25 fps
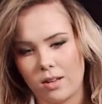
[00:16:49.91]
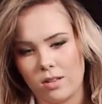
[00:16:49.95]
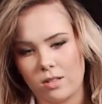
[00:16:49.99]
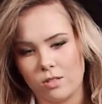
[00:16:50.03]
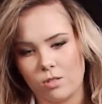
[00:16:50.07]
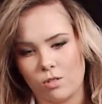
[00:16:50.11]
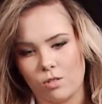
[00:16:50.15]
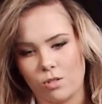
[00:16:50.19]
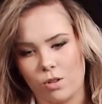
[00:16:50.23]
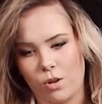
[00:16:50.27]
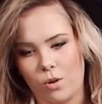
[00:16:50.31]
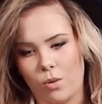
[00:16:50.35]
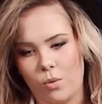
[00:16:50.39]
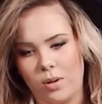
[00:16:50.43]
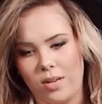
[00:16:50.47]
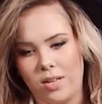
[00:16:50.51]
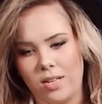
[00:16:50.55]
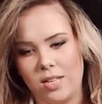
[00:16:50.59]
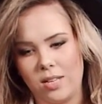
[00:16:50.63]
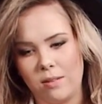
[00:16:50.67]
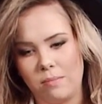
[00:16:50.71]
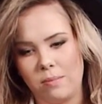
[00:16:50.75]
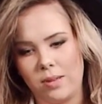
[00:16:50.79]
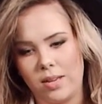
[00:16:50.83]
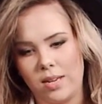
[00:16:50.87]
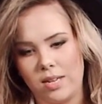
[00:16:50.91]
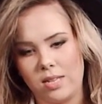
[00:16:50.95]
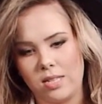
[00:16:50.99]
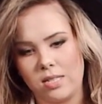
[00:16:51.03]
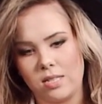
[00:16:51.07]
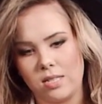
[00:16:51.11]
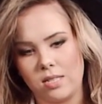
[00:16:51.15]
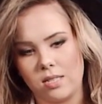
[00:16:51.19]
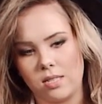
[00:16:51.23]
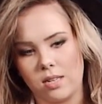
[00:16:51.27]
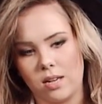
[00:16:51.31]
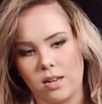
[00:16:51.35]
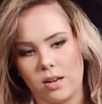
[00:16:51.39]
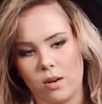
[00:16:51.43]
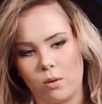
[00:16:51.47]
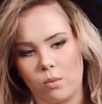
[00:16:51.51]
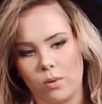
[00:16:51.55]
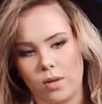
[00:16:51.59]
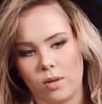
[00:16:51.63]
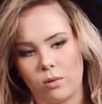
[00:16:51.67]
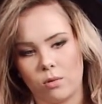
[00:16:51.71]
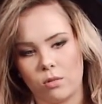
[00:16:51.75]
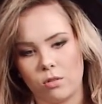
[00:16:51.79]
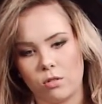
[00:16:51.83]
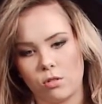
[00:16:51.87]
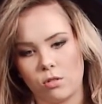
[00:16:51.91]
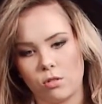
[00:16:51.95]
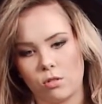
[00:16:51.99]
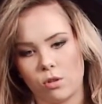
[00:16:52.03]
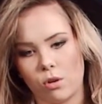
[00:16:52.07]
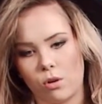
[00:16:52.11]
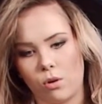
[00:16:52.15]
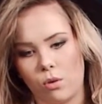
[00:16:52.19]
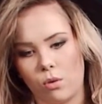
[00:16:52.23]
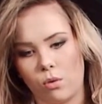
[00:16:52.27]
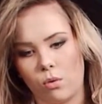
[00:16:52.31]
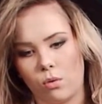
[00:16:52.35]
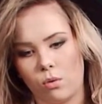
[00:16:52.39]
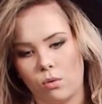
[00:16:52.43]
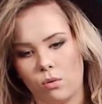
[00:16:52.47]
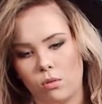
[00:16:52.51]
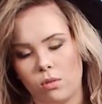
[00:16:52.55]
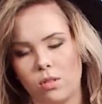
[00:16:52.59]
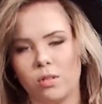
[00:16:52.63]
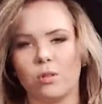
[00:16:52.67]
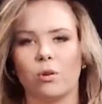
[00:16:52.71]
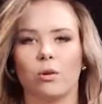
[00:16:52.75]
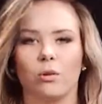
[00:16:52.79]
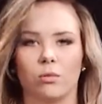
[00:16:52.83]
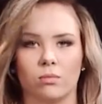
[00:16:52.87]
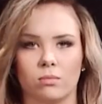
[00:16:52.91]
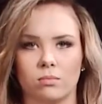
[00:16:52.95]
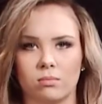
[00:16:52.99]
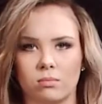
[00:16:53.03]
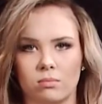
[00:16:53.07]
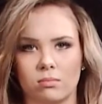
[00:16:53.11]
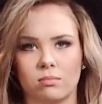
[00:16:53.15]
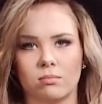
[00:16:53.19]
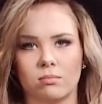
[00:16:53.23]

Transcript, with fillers: So in EBS, uh, we also, you know,